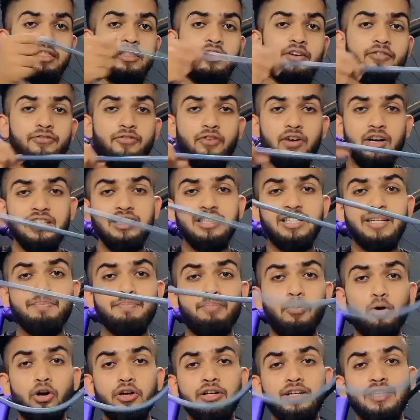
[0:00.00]
The first
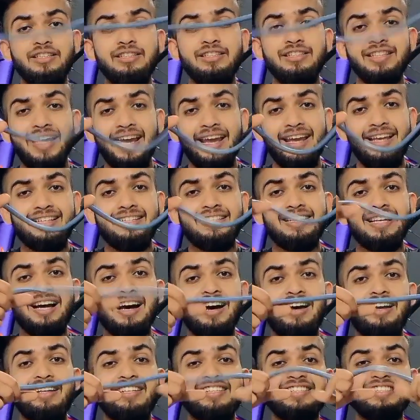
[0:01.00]
importance is
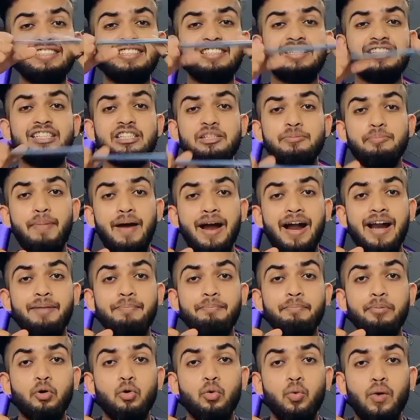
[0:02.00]
a resistance band
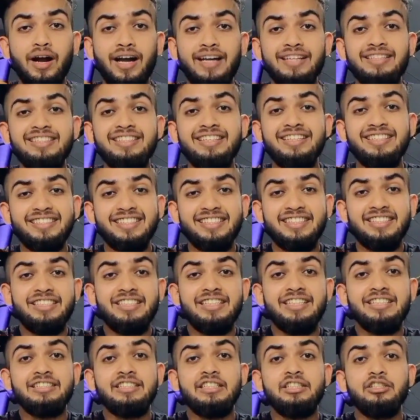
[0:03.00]
provides
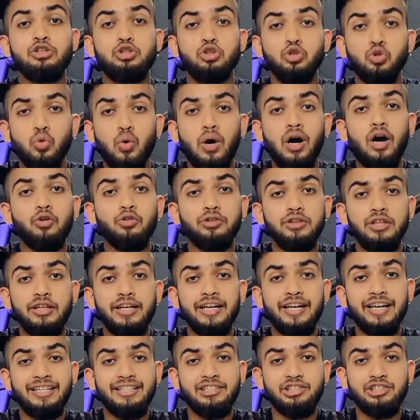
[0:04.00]
resistance throughout the
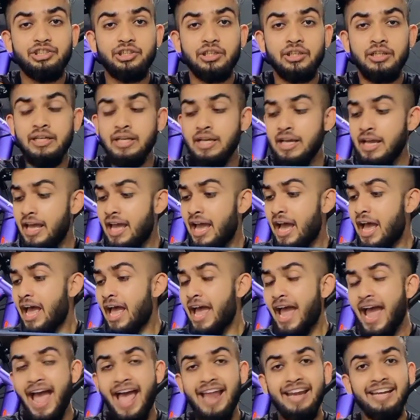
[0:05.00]
range.
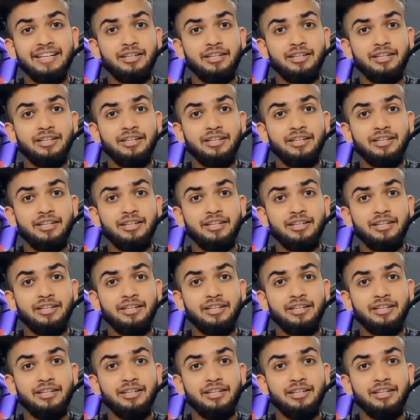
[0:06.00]
And it